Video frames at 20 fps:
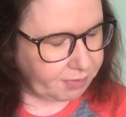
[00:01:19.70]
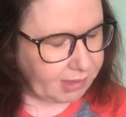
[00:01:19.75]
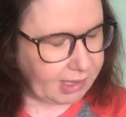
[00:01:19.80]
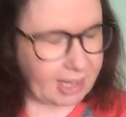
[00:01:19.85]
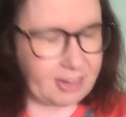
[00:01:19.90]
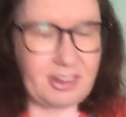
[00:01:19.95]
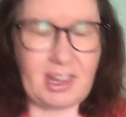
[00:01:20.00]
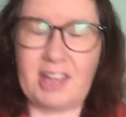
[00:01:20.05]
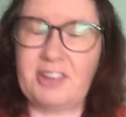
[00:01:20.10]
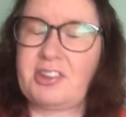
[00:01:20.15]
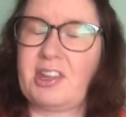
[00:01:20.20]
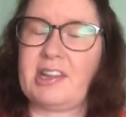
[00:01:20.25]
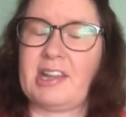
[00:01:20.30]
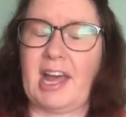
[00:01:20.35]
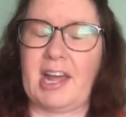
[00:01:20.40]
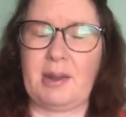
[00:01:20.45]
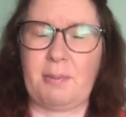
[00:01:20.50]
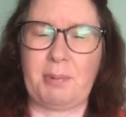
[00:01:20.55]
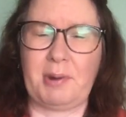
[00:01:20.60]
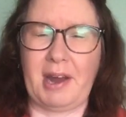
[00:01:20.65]
It takes a
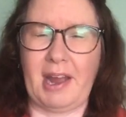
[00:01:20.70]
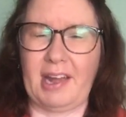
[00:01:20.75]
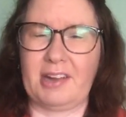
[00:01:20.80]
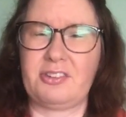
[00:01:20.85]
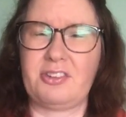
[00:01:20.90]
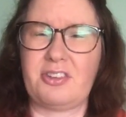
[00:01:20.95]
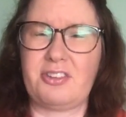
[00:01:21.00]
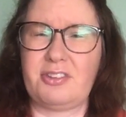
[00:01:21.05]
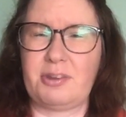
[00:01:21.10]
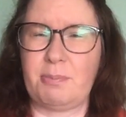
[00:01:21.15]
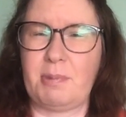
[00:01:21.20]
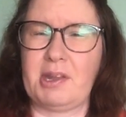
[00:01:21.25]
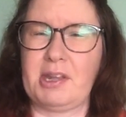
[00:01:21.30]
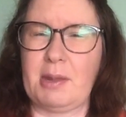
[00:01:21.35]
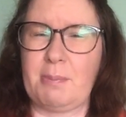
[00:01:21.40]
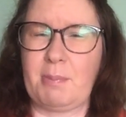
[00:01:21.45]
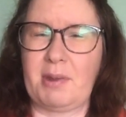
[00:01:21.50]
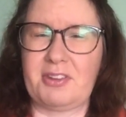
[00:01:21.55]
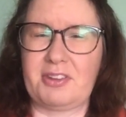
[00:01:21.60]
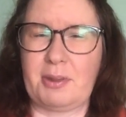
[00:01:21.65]
lot of practice to build
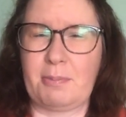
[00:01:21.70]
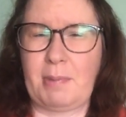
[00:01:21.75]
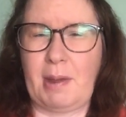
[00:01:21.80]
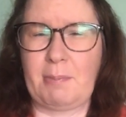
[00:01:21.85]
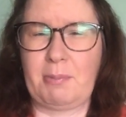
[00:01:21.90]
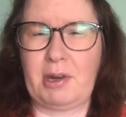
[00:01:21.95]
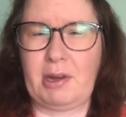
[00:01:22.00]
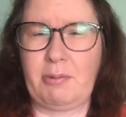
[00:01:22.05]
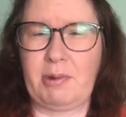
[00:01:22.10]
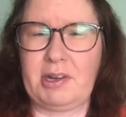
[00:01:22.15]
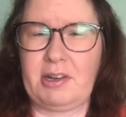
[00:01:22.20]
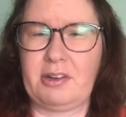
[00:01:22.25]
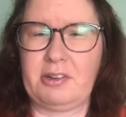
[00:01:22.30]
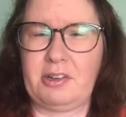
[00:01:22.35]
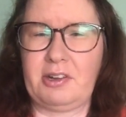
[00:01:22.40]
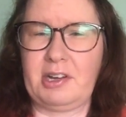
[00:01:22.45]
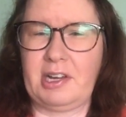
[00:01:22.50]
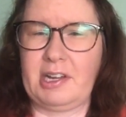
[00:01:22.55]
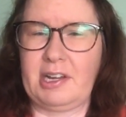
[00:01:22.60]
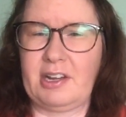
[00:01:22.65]
up muscle memory when you're
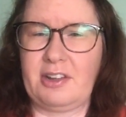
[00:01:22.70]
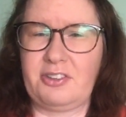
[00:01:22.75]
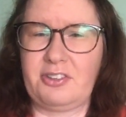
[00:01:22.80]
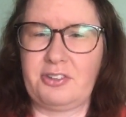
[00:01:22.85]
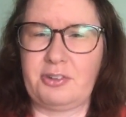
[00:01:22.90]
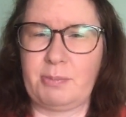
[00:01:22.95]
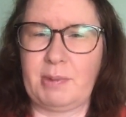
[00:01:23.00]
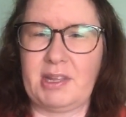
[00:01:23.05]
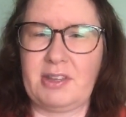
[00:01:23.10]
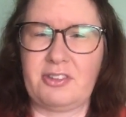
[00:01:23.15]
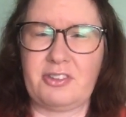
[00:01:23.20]
learning an instrument,